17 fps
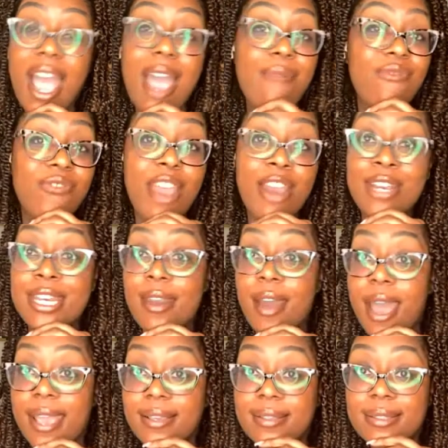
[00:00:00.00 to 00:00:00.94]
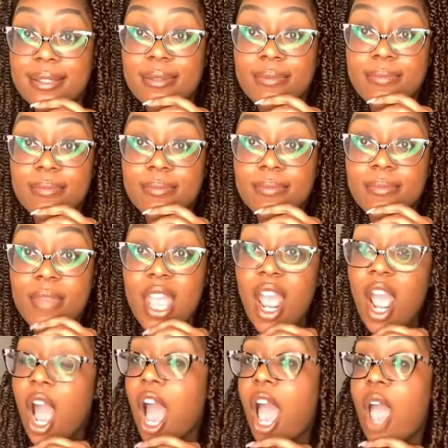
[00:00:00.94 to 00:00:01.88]
I'm very nice.
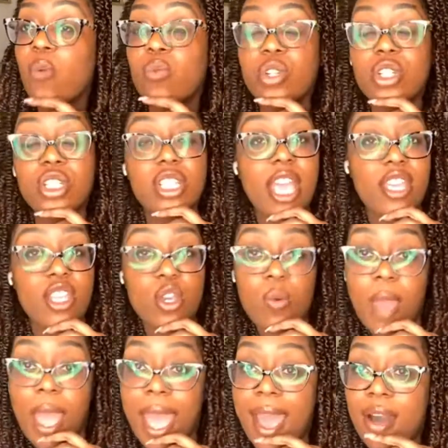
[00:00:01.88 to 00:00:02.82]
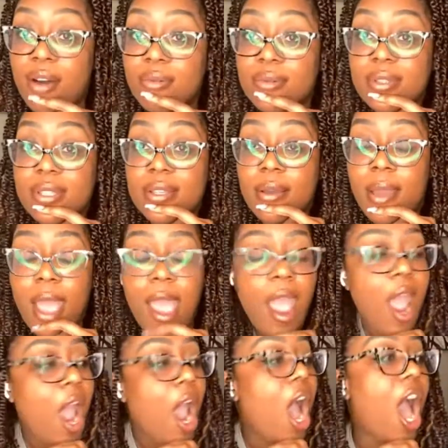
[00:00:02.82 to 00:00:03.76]
I will share you out.
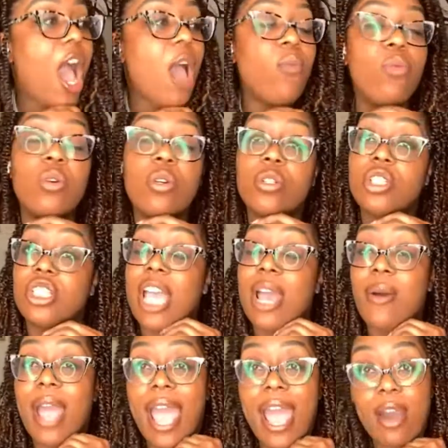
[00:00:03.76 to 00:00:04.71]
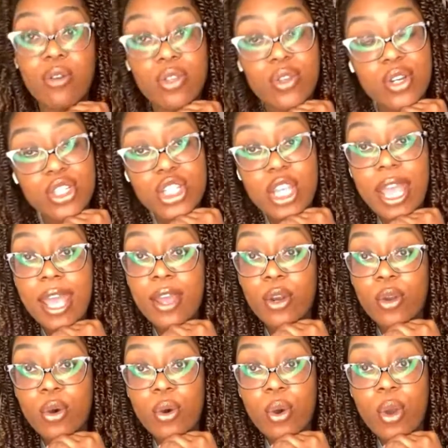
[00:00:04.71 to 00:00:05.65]
I will shout out your
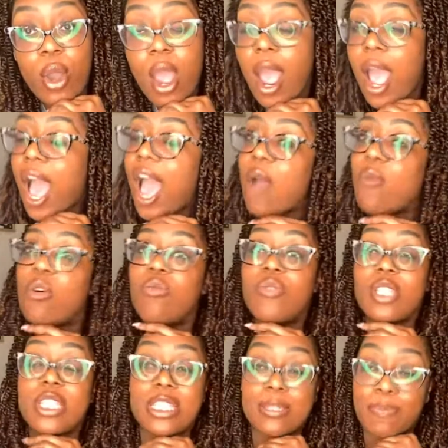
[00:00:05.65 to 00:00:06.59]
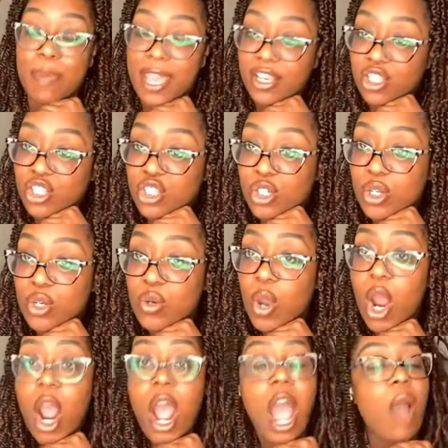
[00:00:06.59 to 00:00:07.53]
channel. I will respect you.
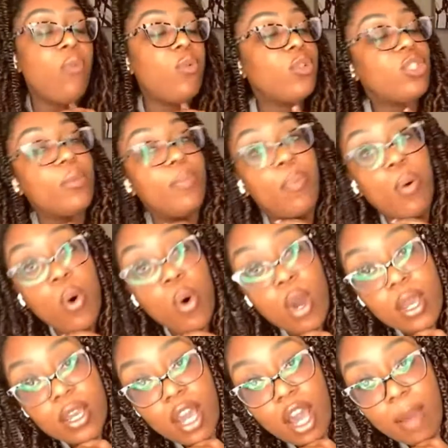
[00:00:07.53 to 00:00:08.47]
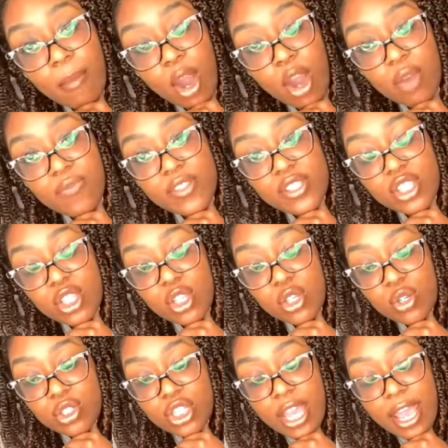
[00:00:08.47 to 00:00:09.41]
I will support and come over to your
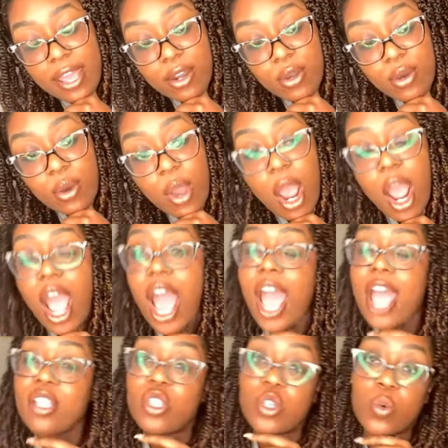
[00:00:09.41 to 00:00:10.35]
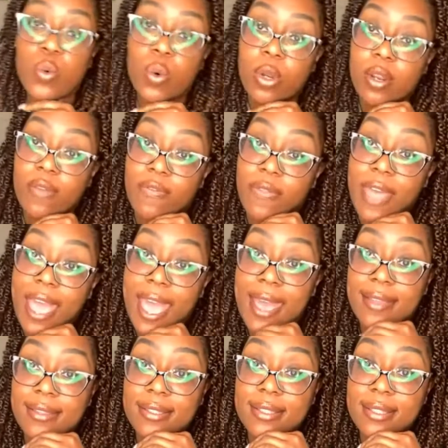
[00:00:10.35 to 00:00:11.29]
channel. I do all of that.